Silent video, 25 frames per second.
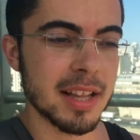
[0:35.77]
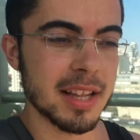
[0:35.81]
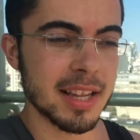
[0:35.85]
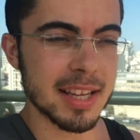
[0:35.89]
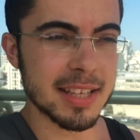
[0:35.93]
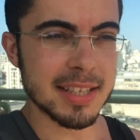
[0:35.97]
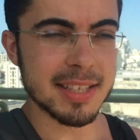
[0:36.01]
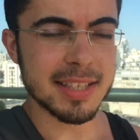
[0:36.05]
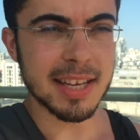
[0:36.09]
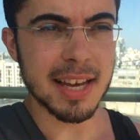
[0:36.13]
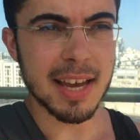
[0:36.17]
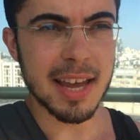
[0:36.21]

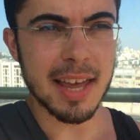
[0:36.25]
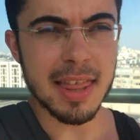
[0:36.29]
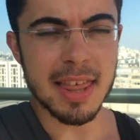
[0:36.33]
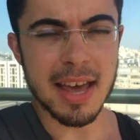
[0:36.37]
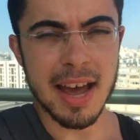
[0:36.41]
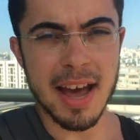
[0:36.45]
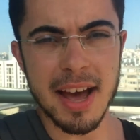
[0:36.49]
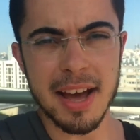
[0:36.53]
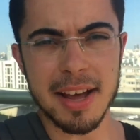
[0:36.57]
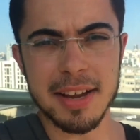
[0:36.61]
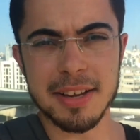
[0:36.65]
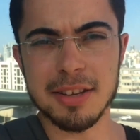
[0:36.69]
Let's say
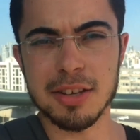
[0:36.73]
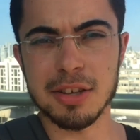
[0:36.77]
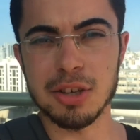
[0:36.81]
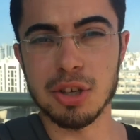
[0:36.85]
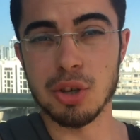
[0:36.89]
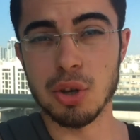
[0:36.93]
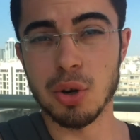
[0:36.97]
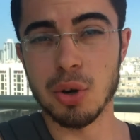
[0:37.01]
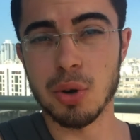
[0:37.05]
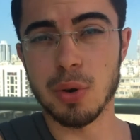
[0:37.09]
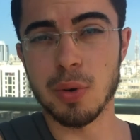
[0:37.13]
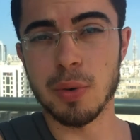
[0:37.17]
that
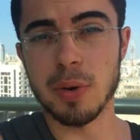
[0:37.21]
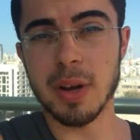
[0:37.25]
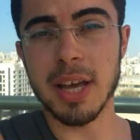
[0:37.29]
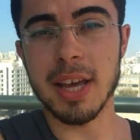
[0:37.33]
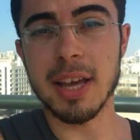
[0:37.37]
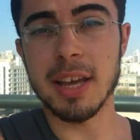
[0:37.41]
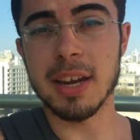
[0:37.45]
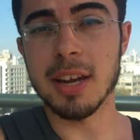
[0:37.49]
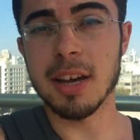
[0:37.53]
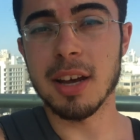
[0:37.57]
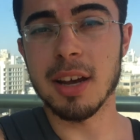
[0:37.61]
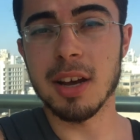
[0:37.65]
you're
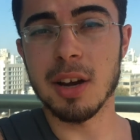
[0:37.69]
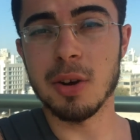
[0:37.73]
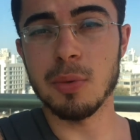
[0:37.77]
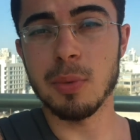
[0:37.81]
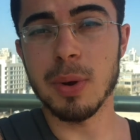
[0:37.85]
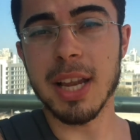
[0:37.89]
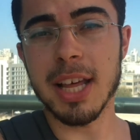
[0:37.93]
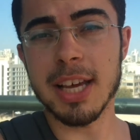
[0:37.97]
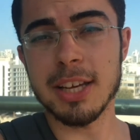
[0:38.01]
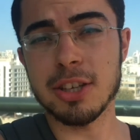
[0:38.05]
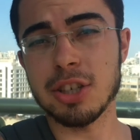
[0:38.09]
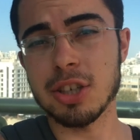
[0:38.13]
in a
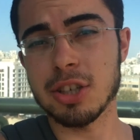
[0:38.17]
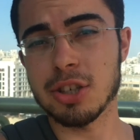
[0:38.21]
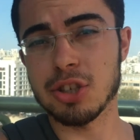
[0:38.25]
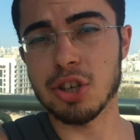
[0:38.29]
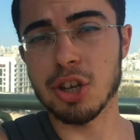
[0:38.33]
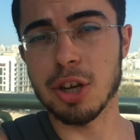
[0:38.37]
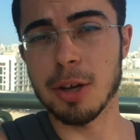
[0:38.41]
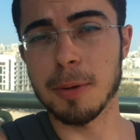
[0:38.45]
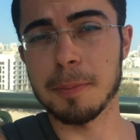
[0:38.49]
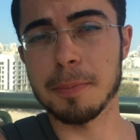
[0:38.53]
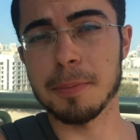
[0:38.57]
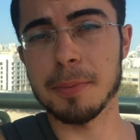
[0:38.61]

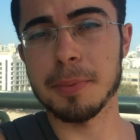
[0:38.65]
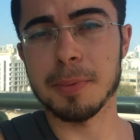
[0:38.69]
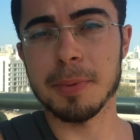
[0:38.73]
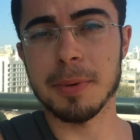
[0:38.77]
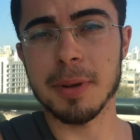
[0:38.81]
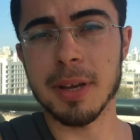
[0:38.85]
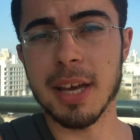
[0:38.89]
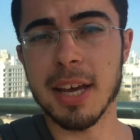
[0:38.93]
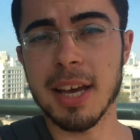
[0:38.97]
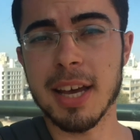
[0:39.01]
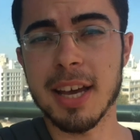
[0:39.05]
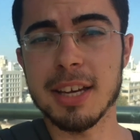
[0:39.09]
relationship
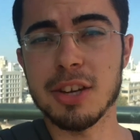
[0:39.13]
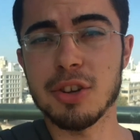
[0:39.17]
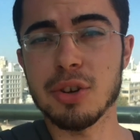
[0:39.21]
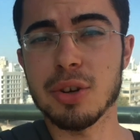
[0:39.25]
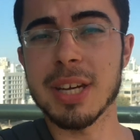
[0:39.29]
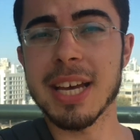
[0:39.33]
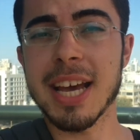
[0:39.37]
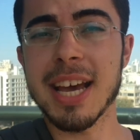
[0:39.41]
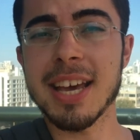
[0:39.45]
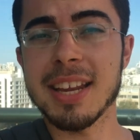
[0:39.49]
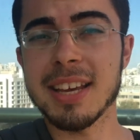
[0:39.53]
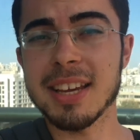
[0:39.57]
and you're
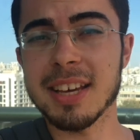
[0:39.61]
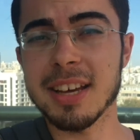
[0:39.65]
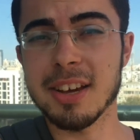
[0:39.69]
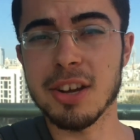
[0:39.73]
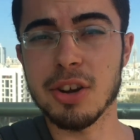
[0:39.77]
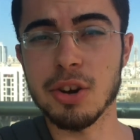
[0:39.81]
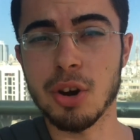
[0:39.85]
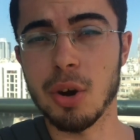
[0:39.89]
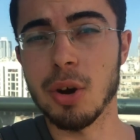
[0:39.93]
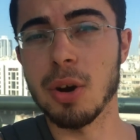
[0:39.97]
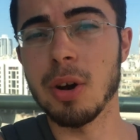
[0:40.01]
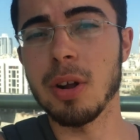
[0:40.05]
dating a
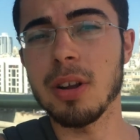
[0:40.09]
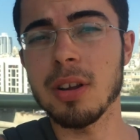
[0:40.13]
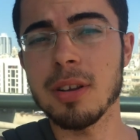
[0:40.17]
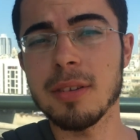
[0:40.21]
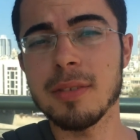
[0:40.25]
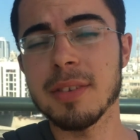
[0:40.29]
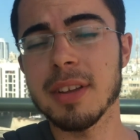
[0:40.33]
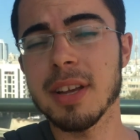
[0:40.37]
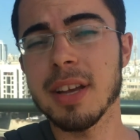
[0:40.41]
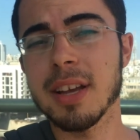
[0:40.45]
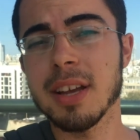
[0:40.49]
girl